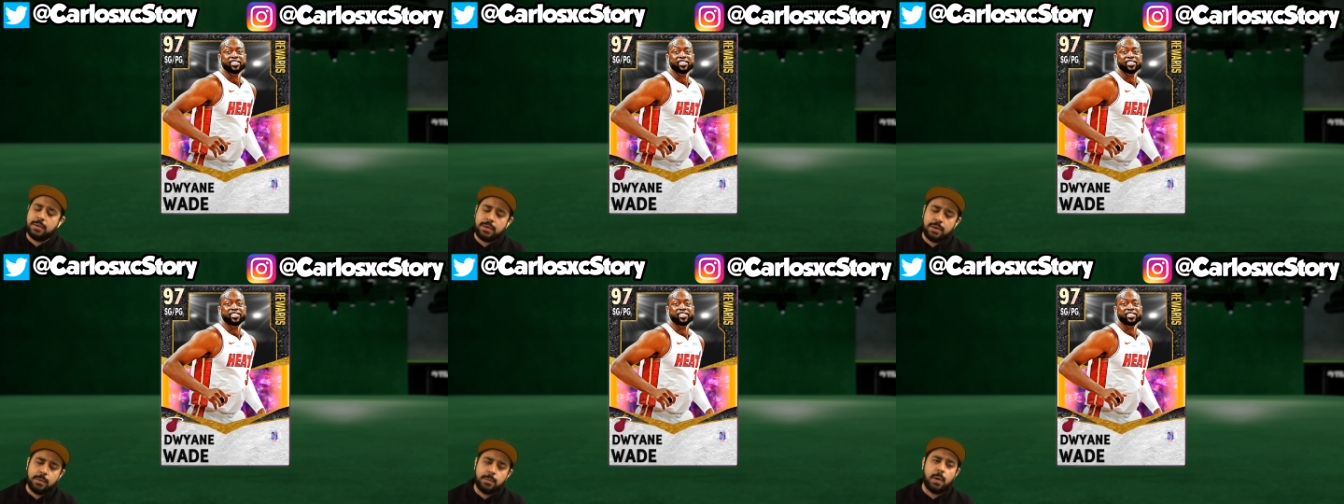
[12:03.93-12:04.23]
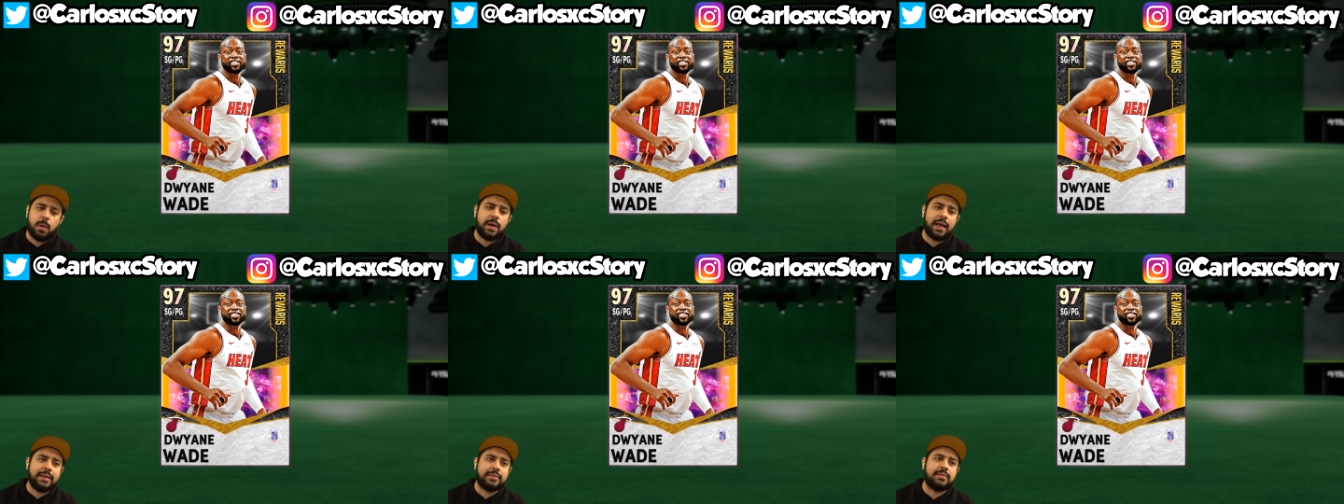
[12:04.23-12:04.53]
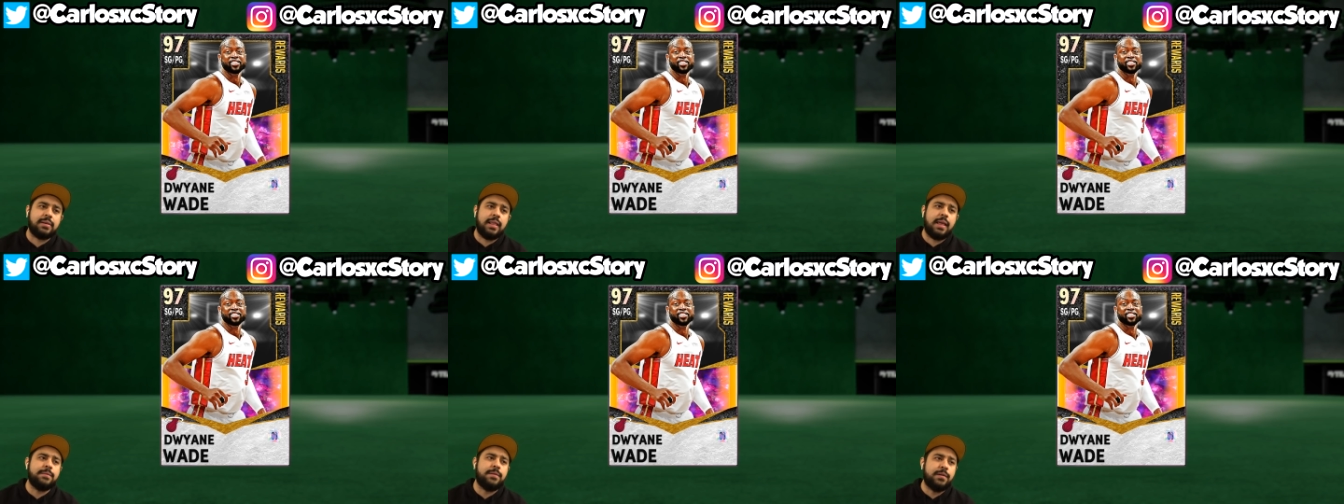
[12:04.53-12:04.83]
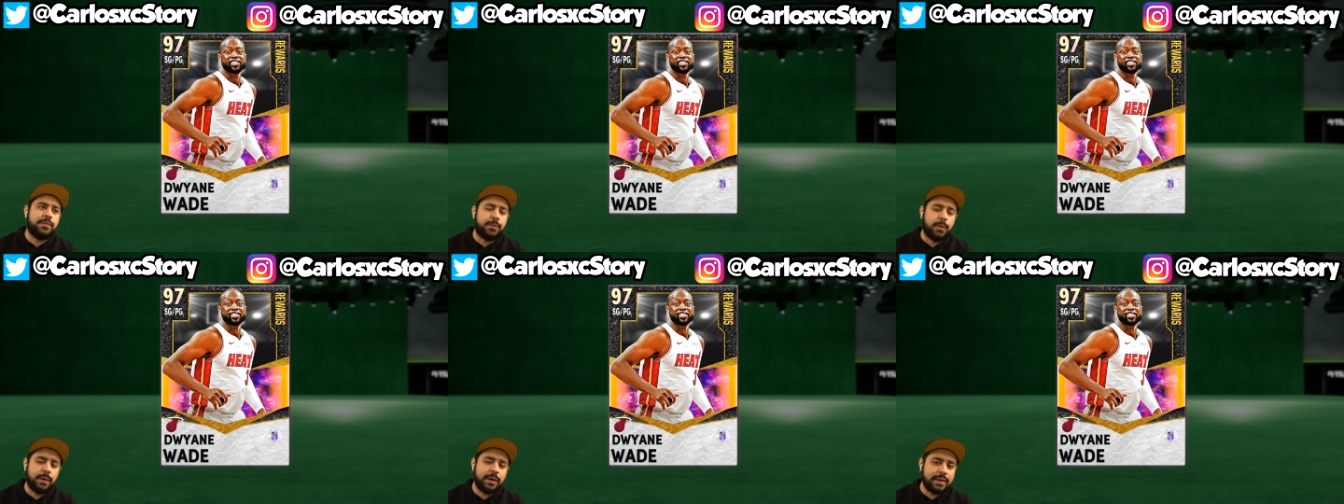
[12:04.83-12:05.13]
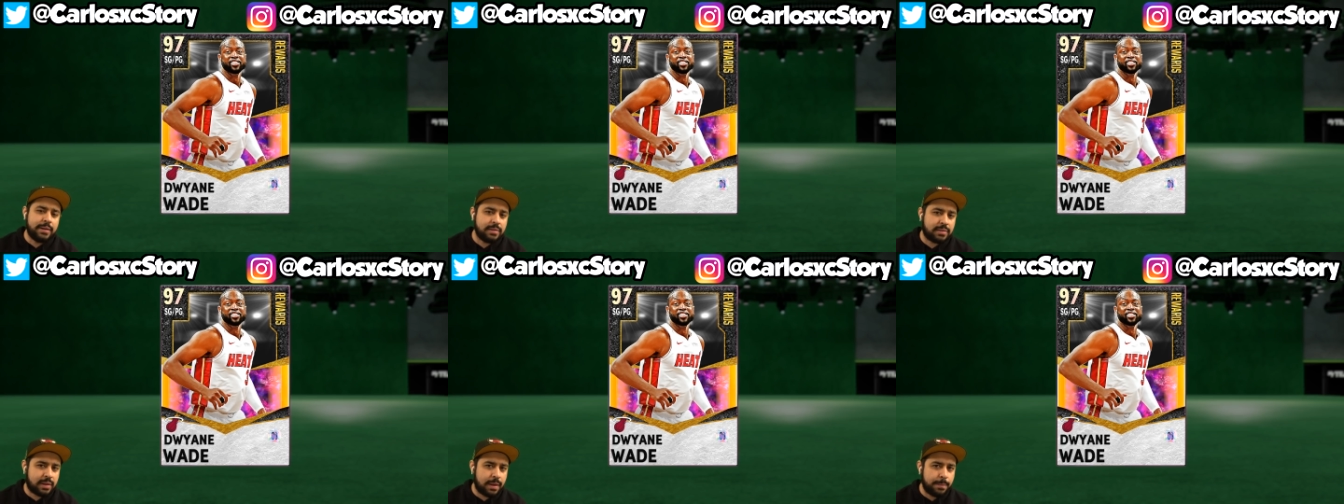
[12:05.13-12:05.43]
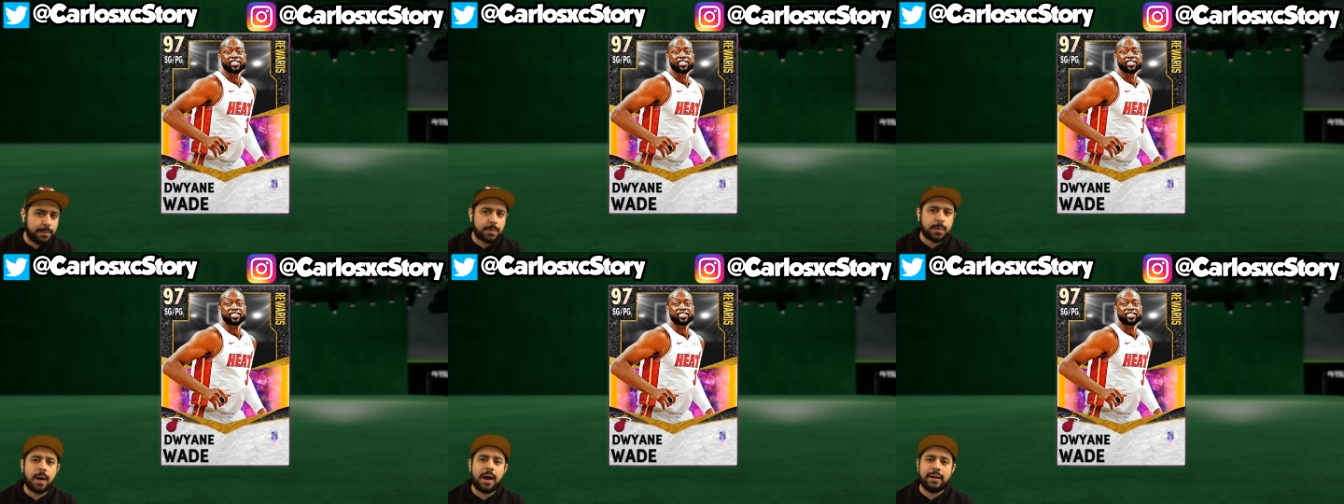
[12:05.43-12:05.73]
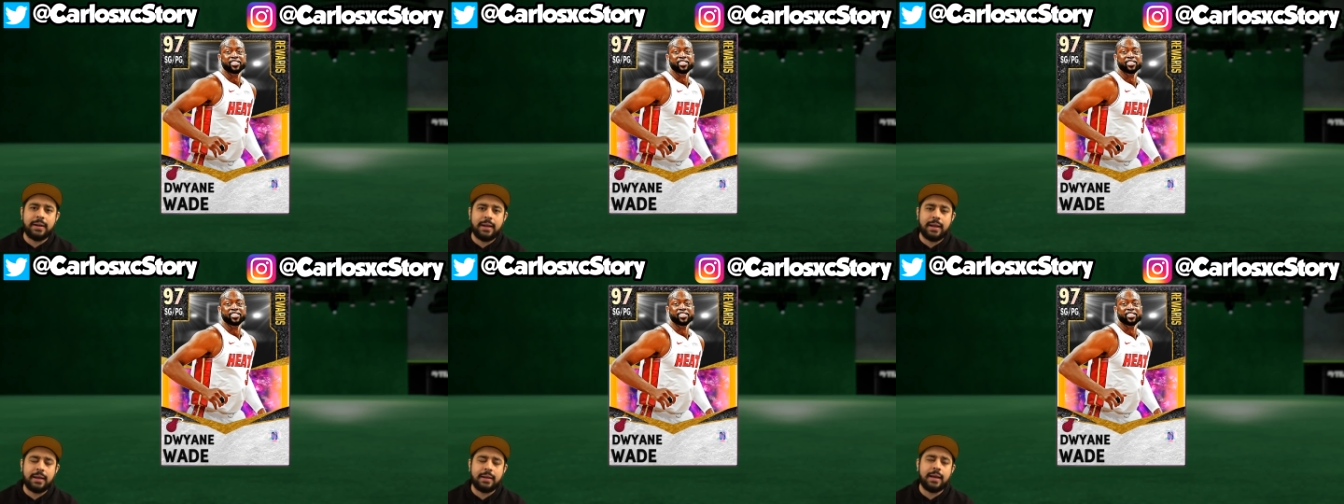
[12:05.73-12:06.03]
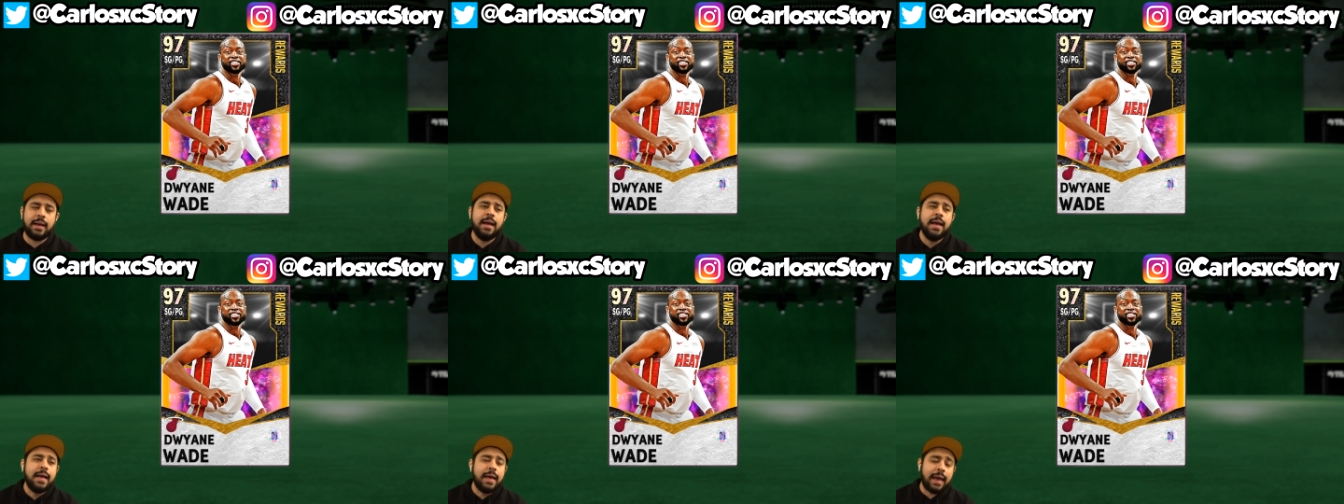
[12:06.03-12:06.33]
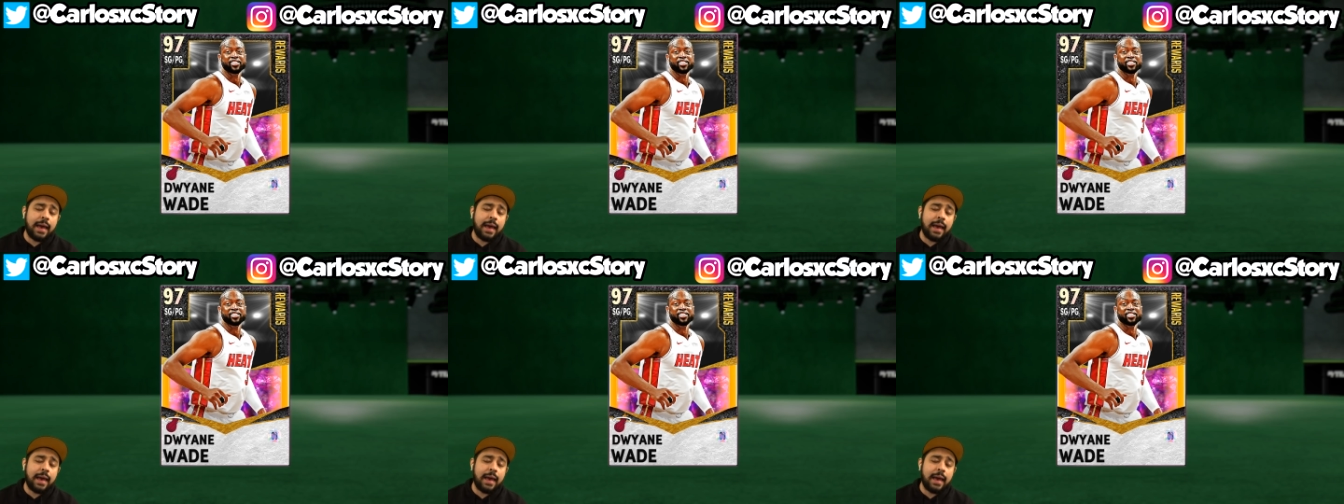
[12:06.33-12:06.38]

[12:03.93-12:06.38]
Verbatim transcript: You will get to level 40. Just keep grinding.